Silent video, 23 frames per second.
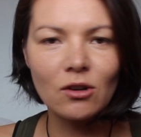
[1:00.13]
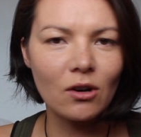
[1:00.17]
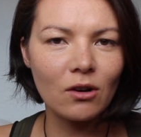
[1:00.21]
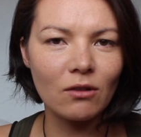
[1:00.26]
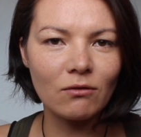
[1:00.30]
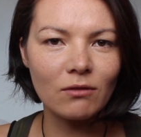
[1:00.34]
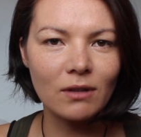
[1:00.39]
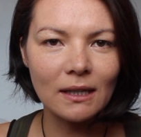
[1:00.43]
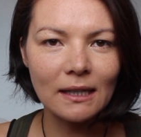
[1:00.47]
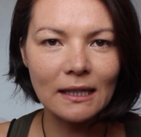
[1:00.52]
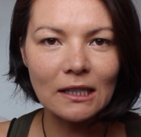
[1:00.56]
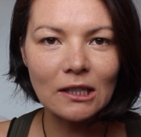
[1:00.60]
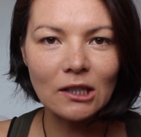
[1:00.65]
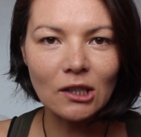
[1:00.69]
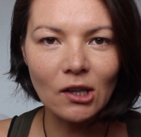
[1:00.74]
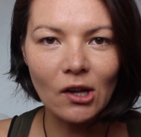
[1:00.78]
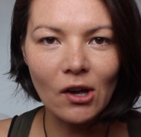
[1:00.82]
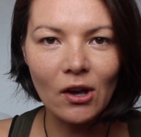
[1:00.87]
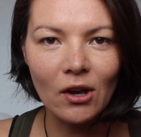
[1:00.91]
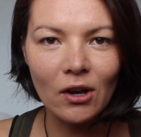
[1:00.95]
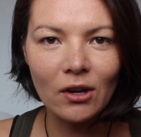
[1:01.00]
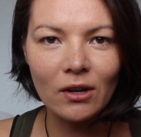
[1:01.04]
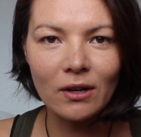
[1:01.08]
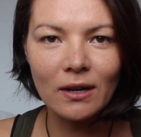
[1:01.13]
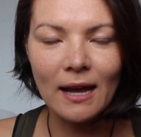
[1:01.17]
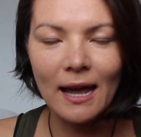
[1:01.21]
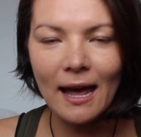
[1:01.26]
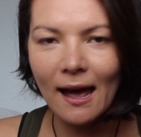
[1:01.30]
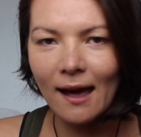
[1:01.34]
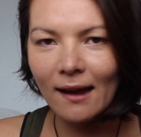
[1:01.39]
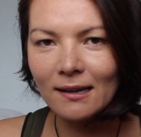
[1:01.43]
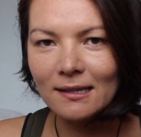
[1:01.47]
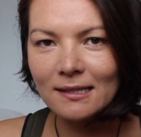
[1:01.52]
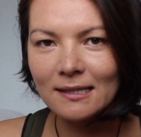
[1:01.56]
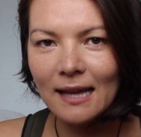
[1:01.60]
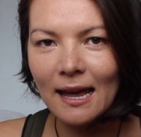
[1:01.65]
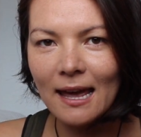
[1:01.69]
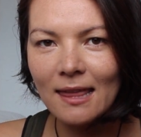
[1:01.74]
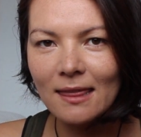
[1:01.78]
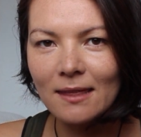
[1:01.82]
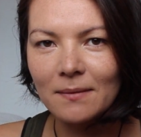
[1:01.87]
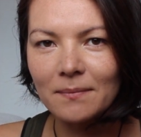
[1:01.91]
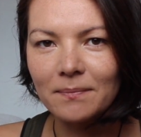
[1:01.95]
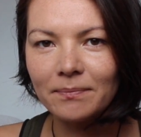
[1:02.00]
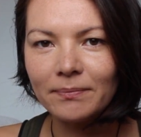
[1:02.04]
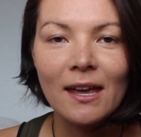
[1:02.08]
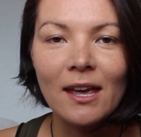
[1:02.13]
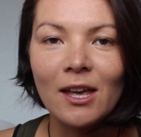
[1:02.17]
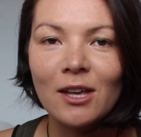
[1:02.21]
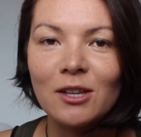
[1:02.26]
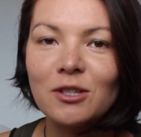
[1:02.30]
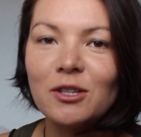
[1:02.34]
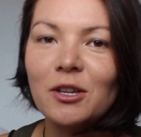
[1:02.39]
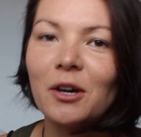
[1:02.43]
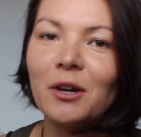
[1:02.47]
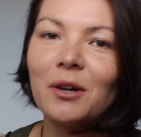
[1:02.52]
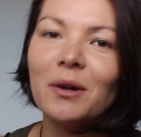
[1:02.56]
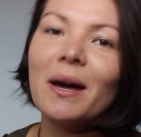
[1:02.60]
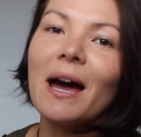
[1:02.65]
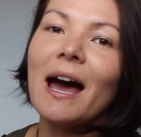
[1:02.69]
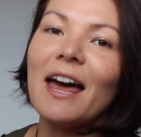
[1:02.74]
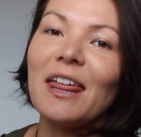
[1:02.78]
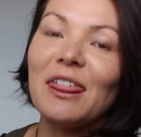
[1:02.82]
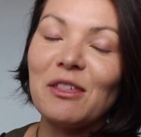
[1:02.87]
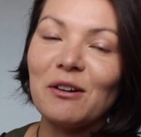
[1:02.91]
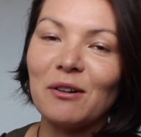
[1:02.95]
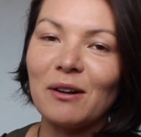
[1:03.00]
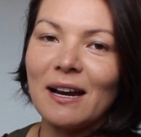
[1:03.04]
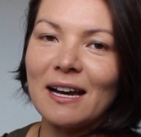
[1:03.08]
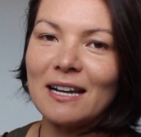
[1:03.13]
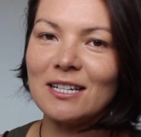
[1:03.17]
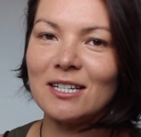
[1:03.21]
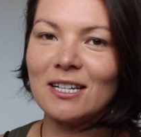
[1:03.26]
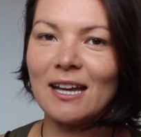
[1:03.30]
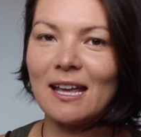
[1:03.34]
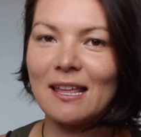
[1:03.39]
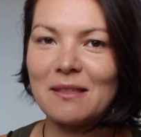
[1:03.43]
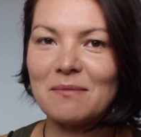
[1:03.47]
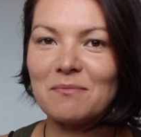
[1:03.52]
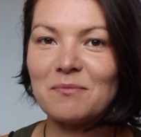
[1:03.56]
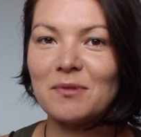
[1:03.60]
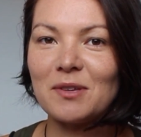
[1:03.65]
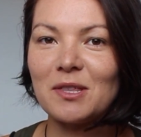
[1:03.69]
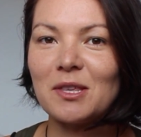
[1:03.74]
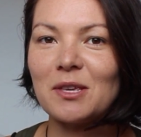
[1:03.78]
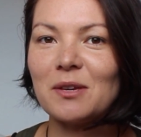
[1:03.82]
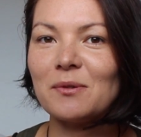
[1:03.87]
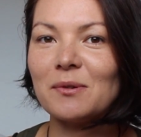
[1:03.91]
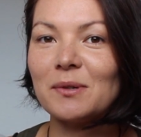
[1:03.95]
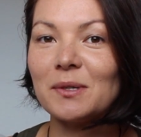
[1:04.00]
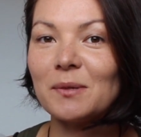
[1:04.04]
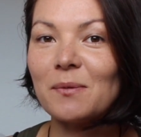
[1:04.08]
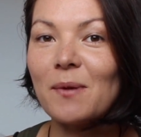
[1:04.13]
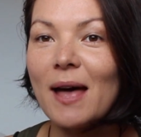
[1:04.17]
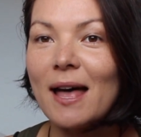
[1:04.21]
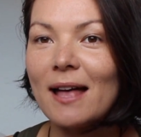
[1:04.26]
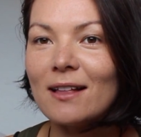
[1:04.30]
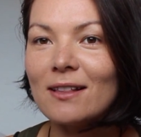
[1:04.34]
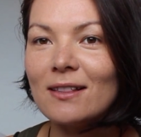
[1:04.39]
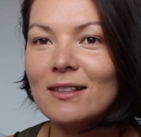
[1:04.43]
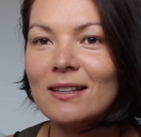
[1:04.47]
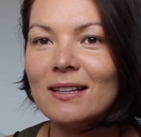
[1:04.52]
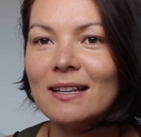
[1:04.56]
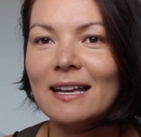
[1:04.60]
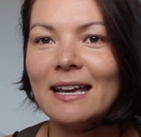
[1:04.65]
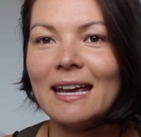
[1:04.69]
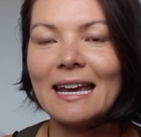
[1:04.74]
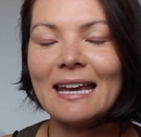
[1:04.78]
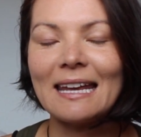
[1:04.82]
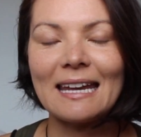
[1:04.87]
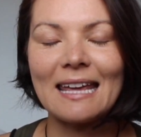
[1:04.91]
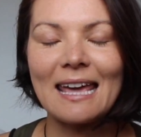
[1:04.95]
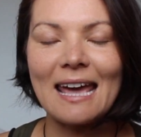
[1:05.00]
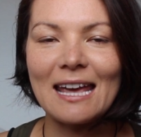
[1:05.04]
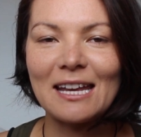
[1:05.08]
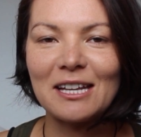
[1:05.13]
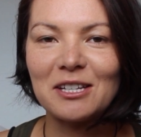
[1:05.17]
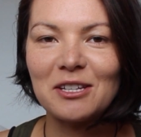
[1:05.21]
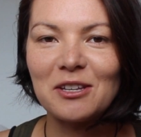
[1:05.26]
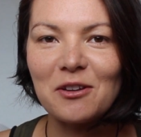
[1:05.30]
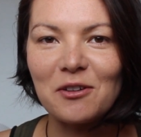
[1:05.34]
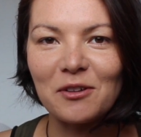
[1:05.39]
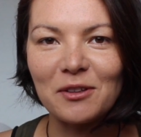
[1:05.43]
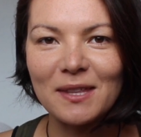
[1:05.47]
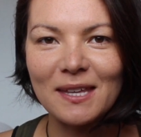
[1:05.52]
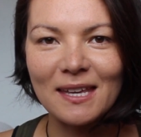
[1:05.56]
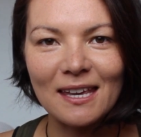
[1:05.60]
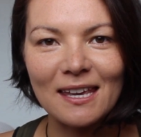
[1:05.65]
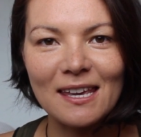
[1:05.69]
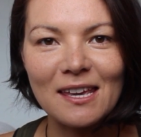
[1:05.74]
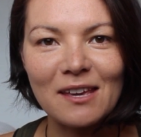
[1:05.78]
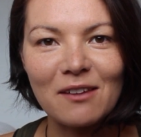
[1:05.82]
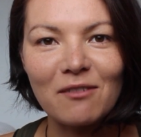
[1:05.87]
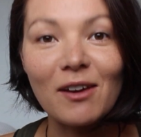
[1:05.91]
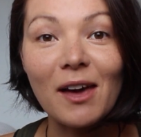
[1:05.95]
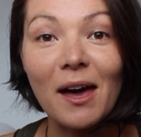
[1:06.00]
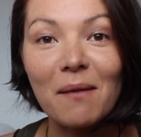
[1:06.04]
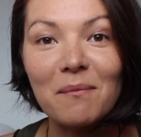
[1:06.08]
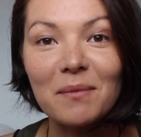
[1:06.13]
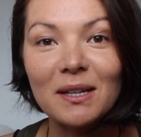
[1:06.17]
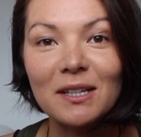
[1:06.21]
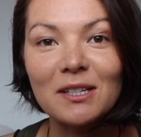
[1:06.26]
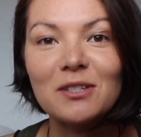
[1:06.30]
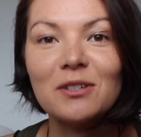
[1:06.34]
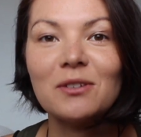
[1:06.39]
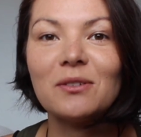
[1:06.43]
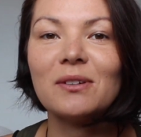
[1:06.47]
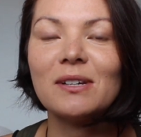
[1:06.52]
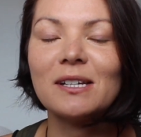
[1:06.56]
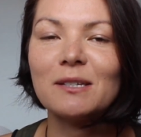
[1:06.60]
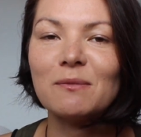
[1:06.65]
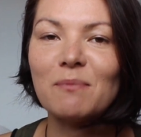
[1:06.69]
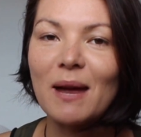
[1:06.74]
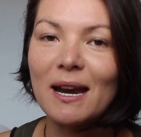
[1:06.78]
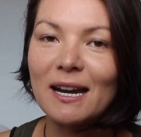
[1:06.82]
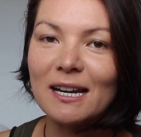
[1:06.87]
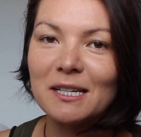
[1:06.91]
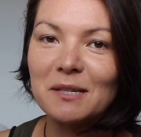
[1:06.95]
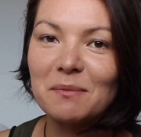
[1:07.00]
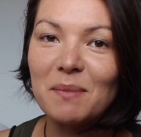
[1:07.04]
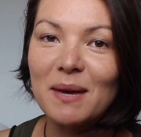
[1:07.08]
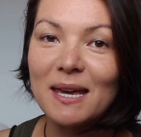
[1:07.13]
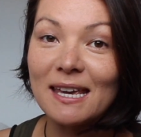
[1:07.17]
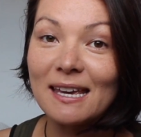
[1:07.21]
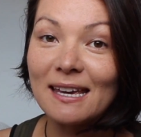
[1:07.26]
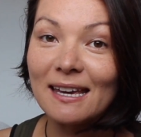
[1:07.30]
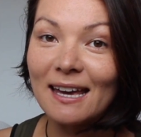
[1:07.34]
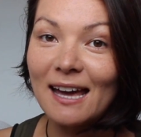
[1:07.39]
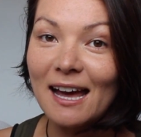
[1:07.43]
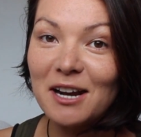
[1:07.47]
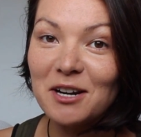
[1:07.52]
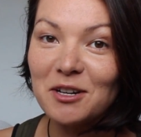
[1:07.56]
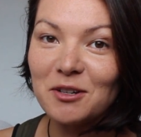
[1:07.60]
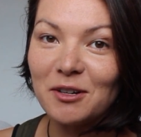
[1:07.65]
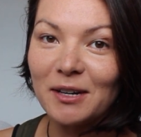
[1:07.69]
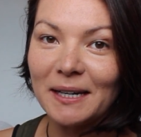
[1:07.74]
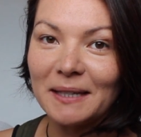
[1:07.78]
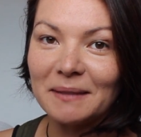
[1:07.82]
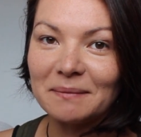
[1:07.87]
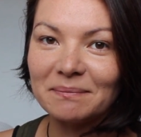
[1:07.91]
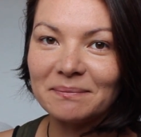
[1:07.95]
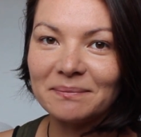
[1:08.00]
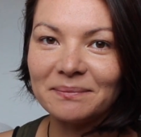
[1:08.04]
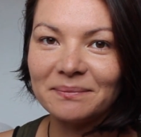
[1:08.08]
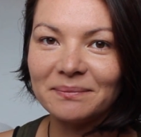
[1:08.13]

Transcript: don't really learn how to say them. So I thought I'd share them with you as well, in case you're thinking of coming to a Spanish-speaking country.